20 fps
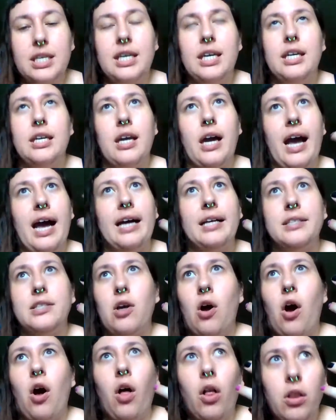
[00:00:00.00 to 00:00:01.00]
He has
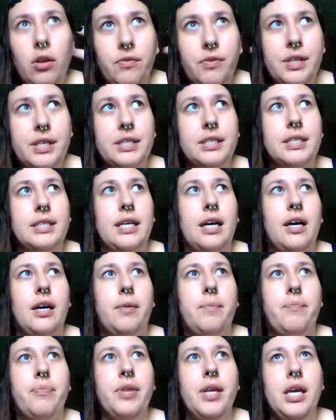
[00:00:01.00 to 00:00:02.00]
all of this,
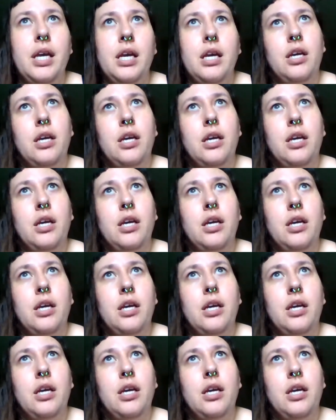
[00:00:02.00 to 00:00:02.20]
um,